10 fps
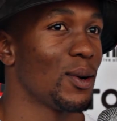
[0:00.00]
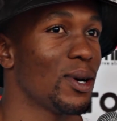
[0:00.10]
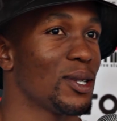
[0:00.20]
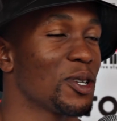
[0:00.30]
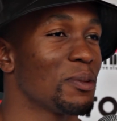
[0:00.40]

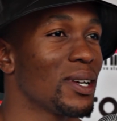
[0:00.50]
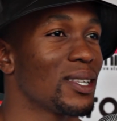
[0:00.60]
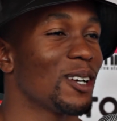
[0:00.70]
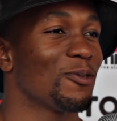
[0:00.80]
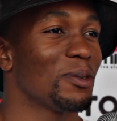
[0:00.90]
Well, it's going to be
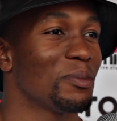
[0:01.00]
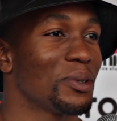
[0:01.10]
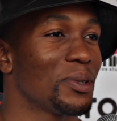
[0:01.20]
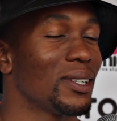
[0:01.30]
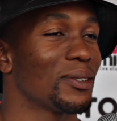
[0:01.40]
a tough one
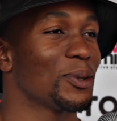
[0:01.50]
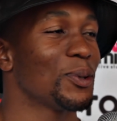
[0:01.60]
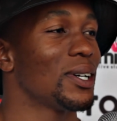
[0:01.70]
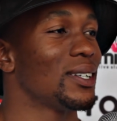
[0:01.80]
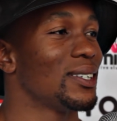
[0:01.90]
between
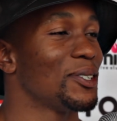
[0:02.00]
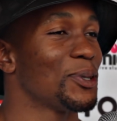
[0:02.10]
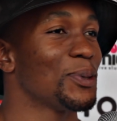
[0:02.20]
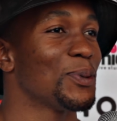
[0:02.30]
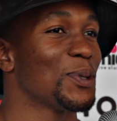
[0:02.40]
Juan and
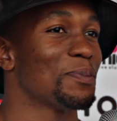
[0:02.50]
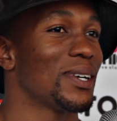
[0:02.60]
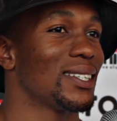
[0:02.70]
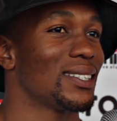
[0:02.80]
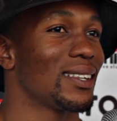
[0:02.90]
Shoes,
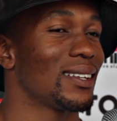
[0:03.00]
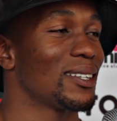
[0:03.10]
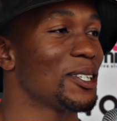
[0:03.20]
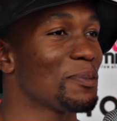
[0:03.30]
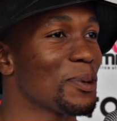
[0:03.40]
but I
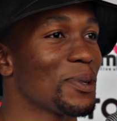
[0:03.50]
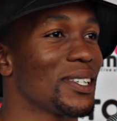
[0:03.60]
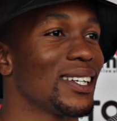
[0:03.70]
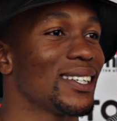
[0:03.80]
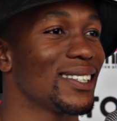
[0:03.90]
think Tepo will
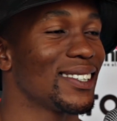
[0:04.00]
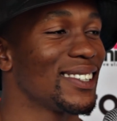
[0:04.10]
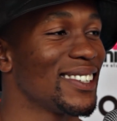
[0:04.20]
take it.